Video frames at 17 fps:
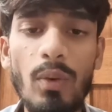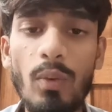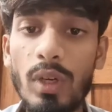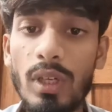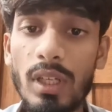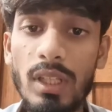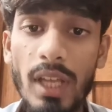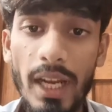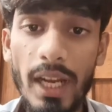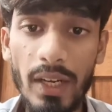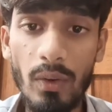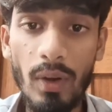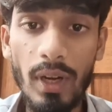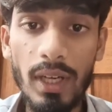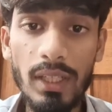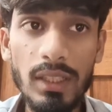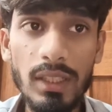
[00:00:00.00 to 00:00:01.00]
What are the
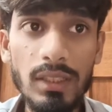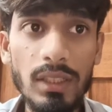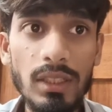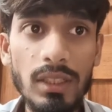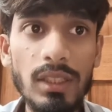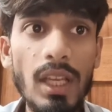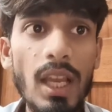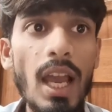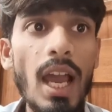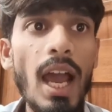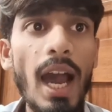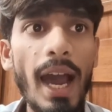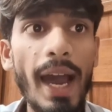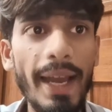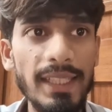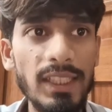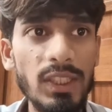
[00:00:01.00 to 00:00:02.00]
advantages?
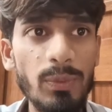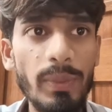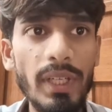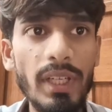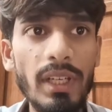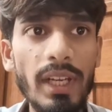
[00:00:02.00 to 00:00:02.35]
High speed